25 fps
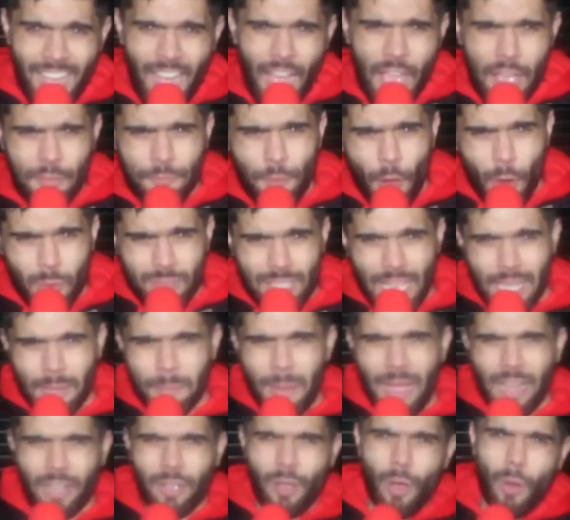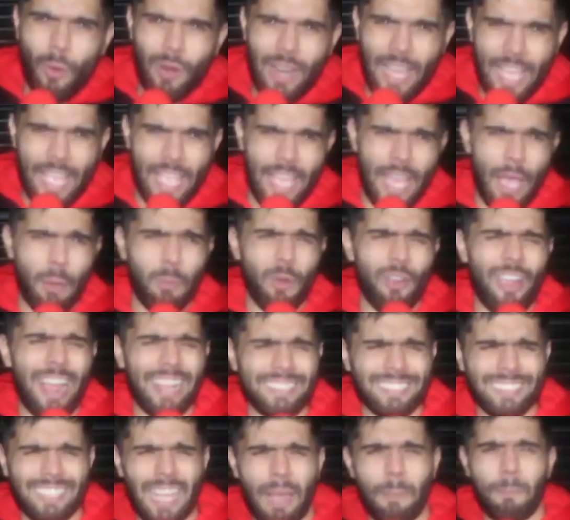Hiya folks, Adam McCola here. We're
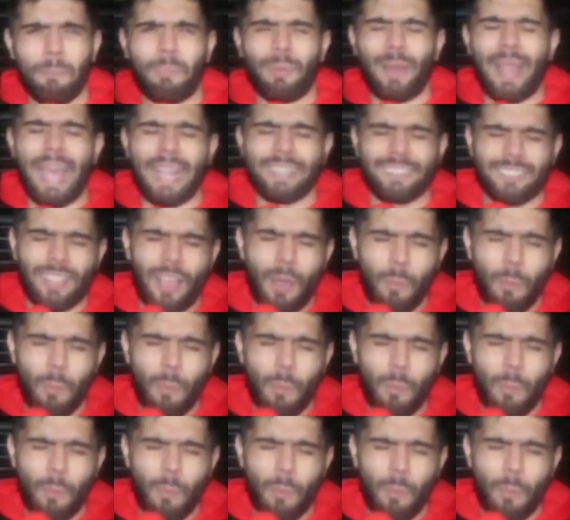at Sam Platt.